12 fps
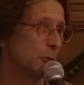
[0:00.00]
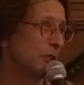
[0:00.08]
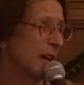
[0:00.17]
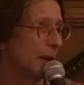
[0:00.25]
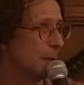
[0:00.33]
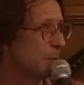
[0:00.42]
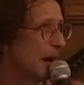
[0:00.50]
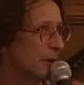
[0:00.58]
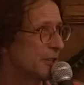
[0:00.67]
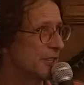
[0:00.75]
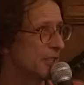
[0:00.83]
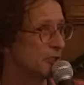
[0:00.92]
It was getting
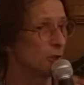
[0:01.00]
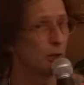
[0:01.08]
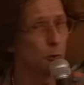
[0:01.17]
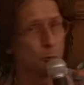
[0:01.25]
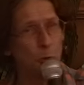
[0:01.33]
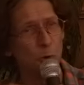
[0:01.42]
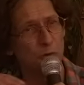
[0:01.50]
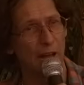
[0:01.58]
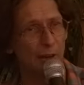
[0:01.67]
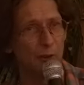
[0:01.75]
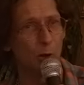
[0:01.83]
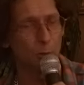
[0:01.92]
embarrassing, so they removed
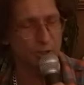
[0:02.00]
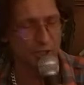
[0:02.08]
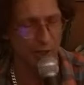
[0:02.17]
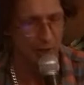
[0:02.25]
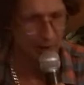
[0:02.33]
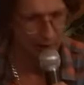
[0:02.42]
that note.